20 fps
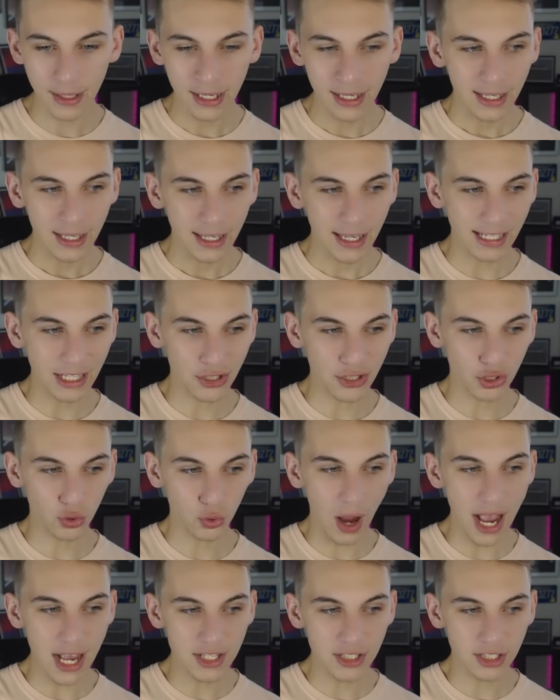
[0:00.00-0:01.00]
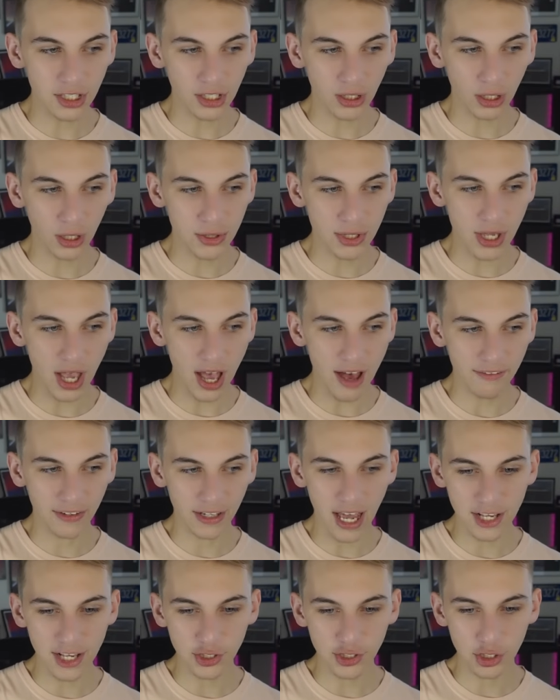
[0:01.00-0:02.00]
Again, tries to close off an
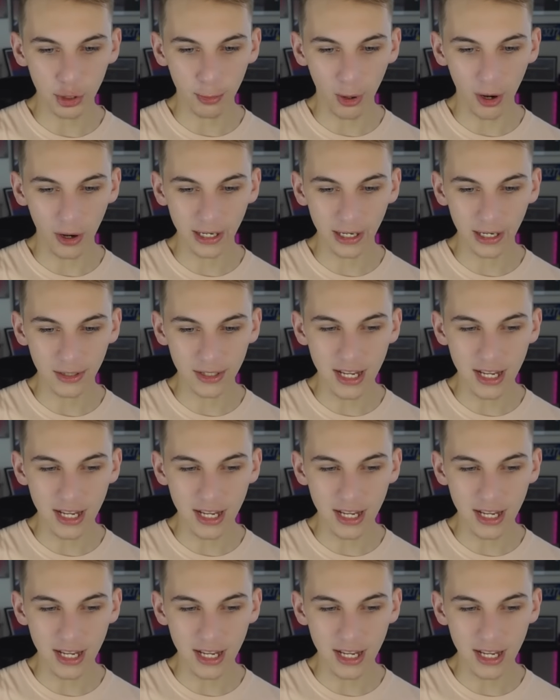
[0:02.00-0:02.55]
isobar here.